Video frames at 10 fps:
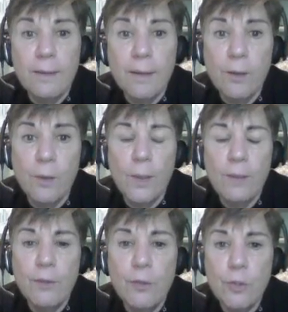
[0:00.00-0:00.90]
So
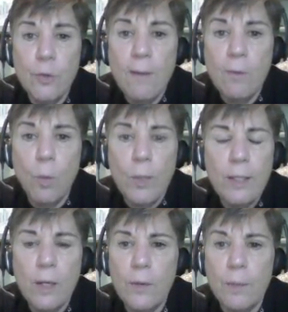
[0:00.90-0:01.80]
if you do have a
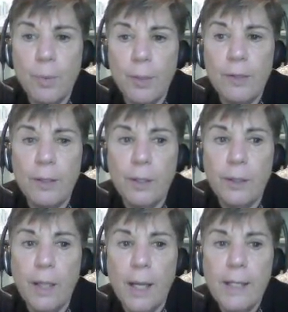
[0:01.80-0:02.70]
window that brings in
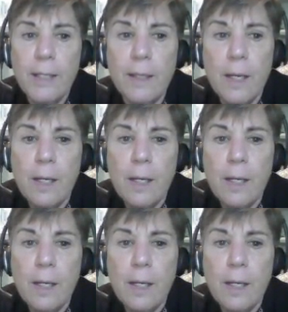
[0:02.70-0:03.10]
good light,